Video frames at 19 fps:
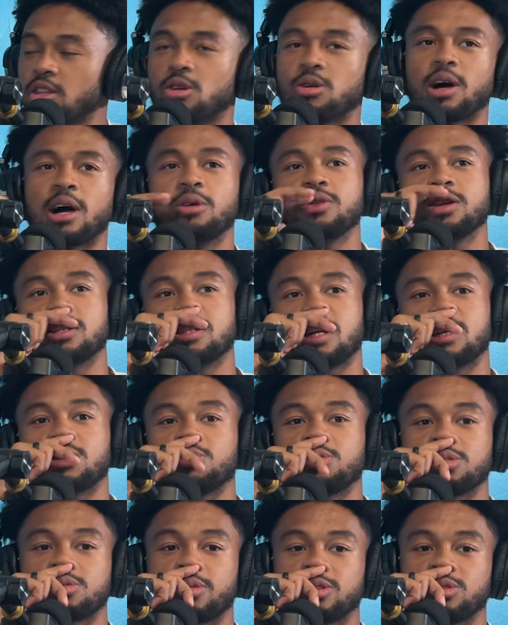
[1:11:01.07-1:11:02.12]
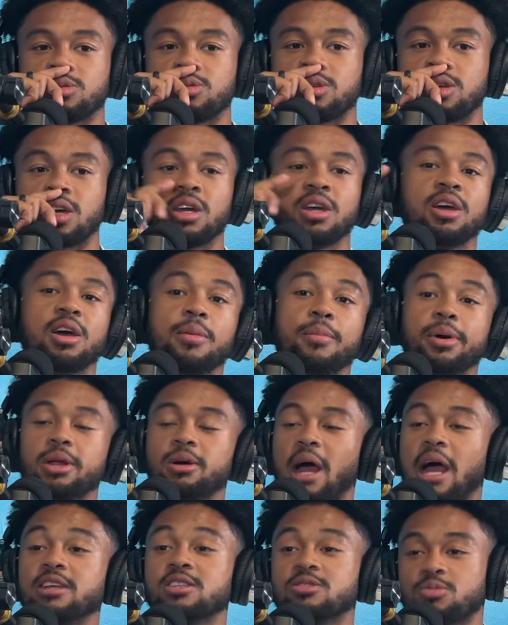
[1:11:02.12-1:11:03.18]
No, I don't think Jonathan was in my school yet. But it,
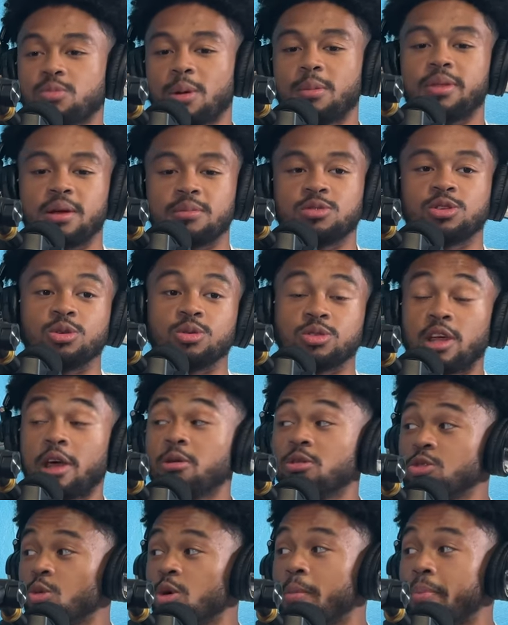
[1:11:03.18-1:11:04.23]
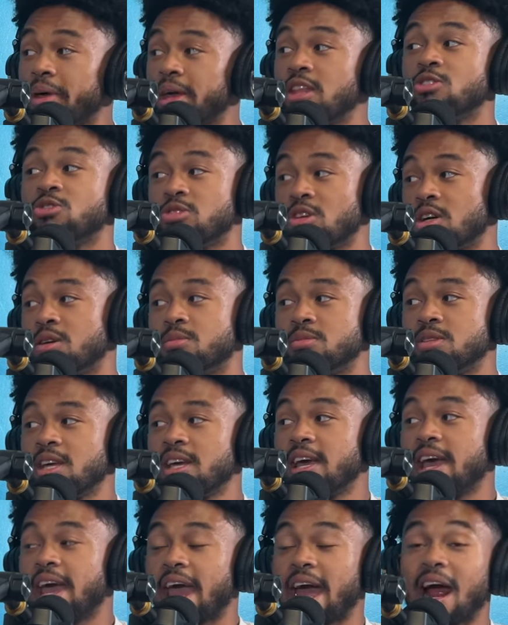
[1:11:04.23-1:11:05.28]
I just remember them two. They were the one playing the drums,
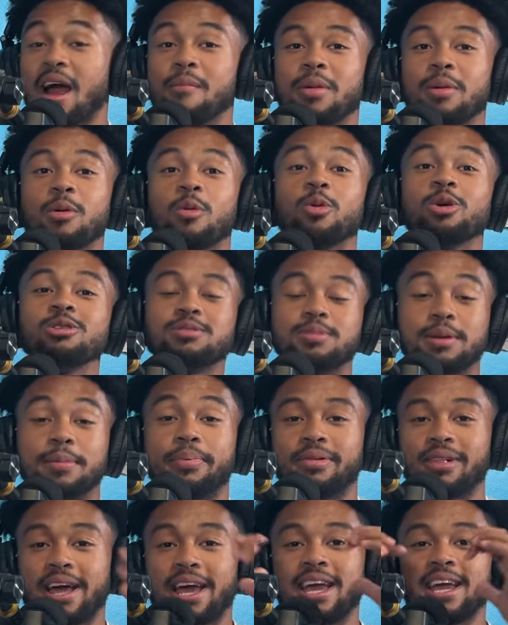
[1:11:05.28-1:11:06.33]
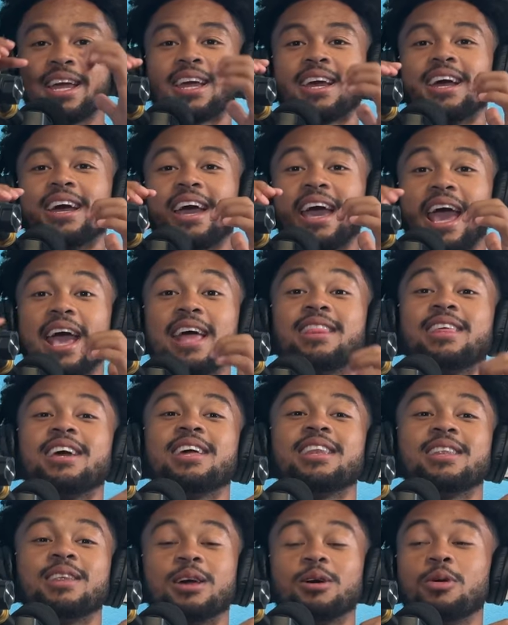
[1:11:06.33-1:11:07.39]
and I remember we used to be playing, and
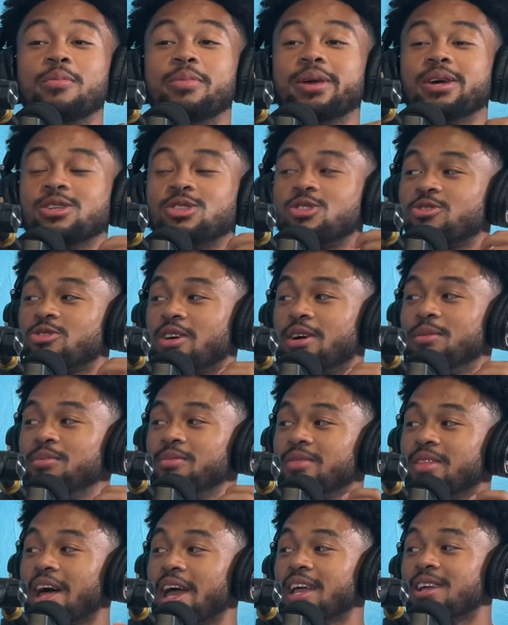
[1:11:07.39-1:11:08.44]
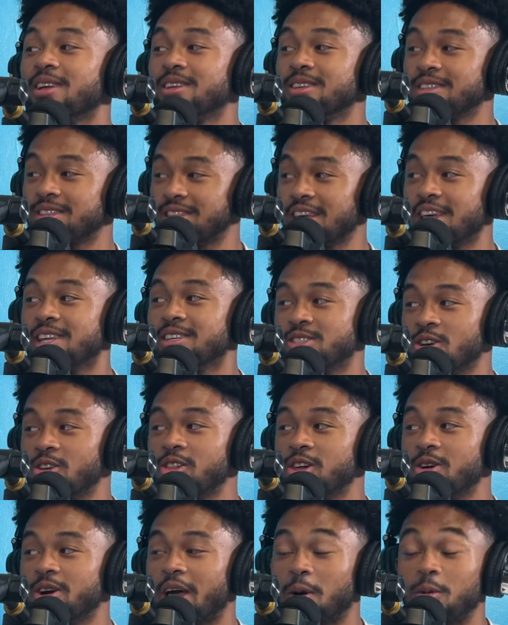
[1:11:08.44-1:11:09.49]
then it would be a drum like thing
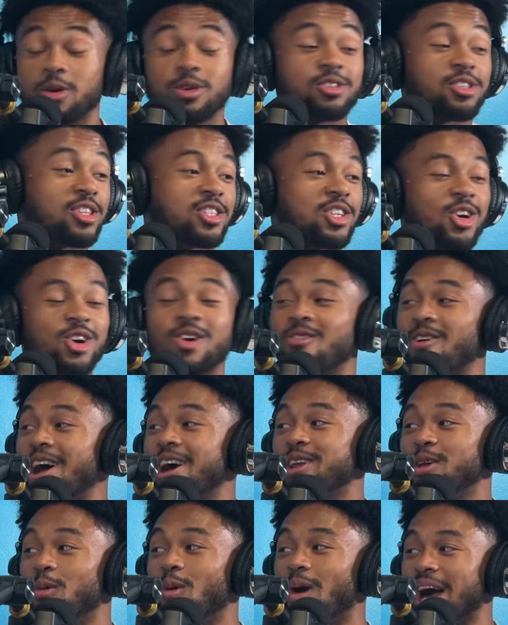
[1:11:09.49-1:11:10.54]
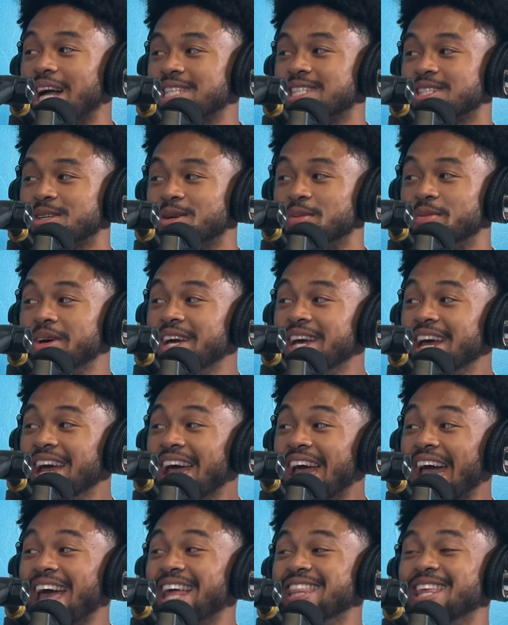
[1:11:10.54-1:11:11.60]
solo, and we used to turn around and watch them.
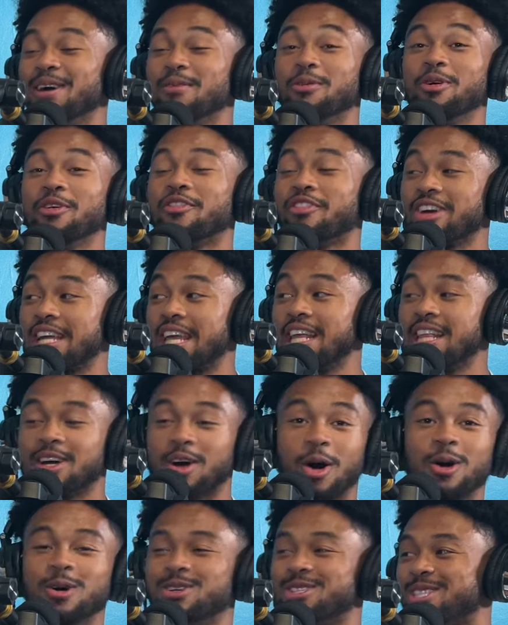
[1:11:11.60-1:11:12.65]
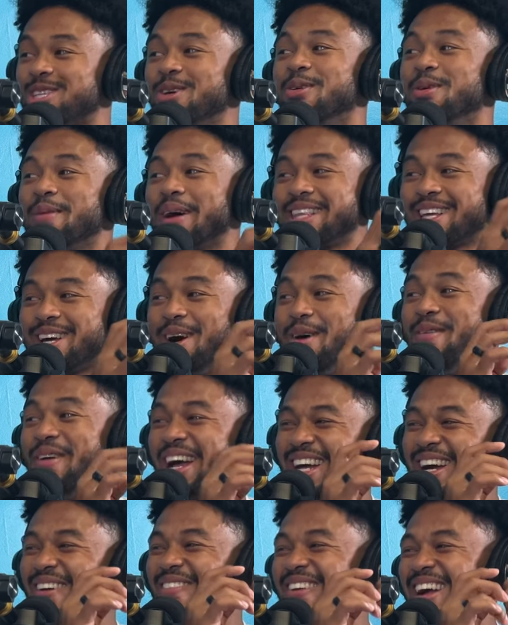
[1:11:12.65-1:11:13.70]
Yeah. And then we'll forget like, oh shoot, we about to come
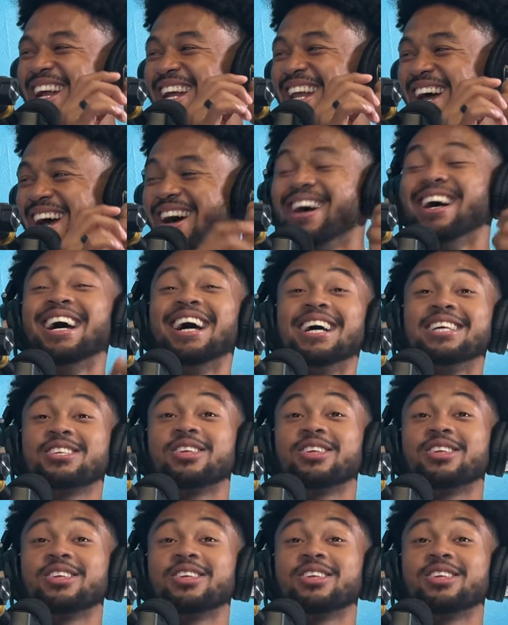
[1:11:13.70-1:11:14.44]
back up right now.